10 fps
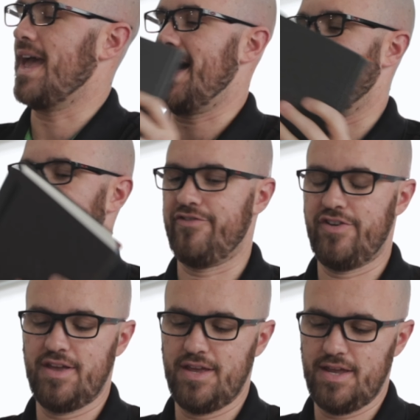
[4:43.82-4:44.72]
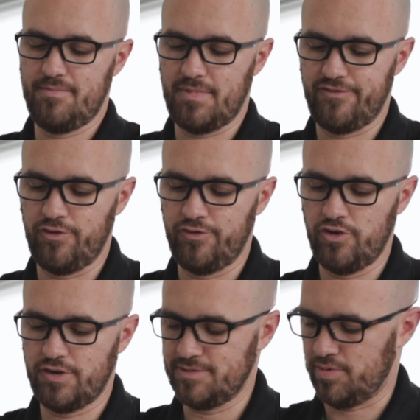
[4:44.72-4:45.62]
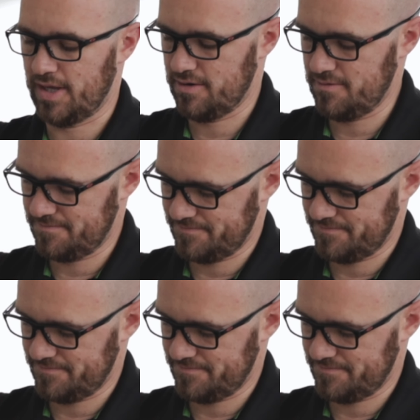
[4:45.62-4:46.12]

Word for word: have my Full Focus Planner.